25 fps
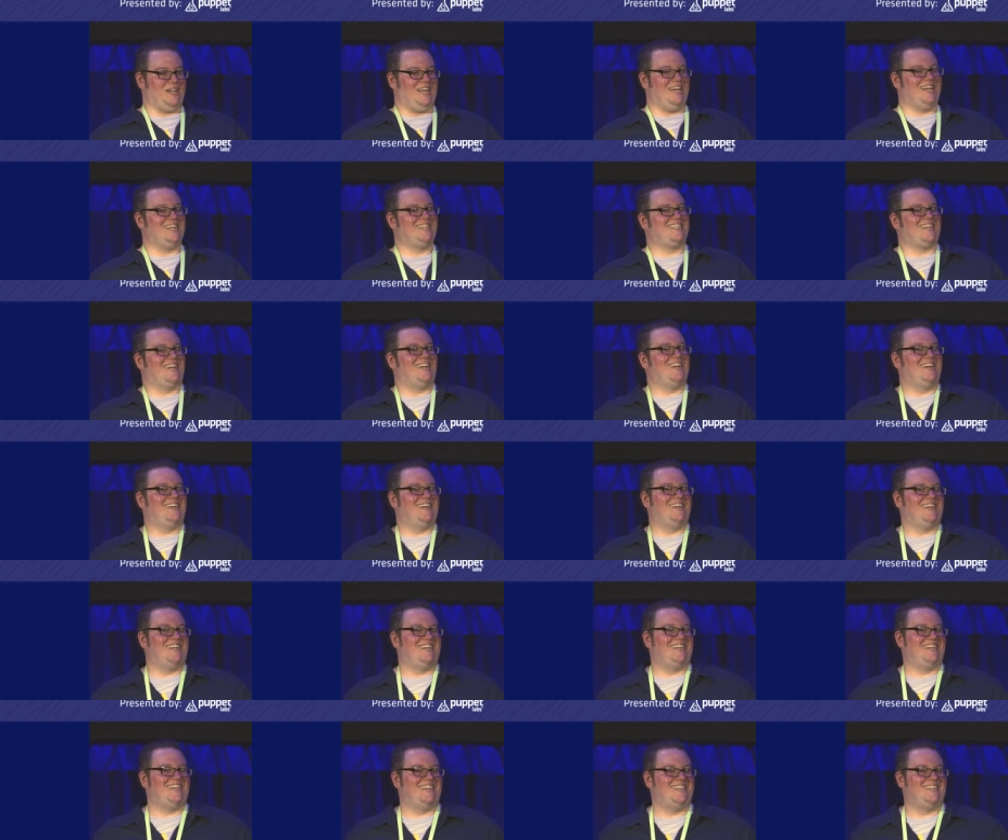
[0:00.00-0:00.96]
Azure.
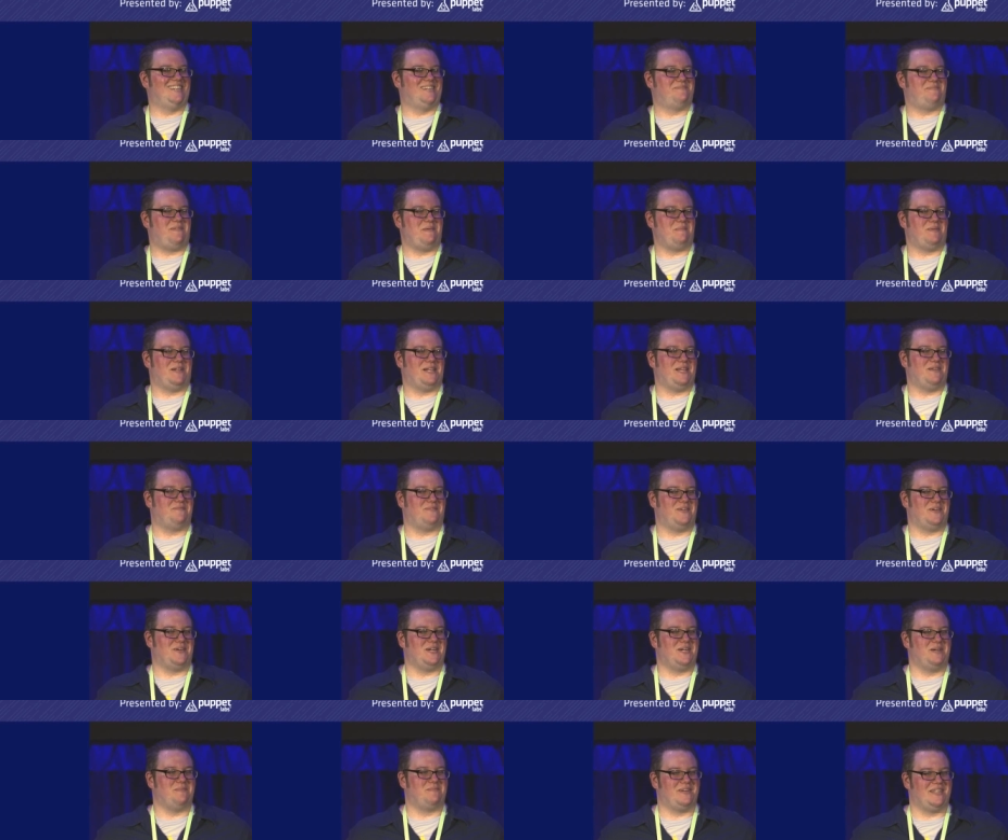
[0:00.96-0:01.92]
People have
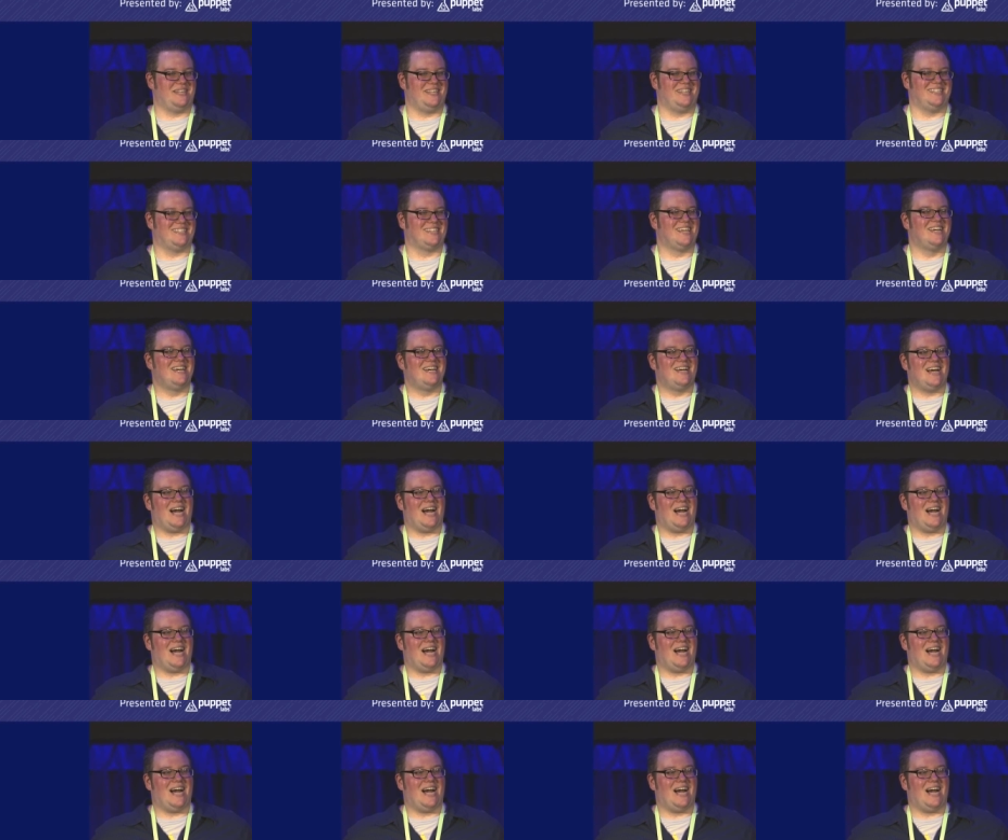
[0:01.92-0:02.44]
varied opinions.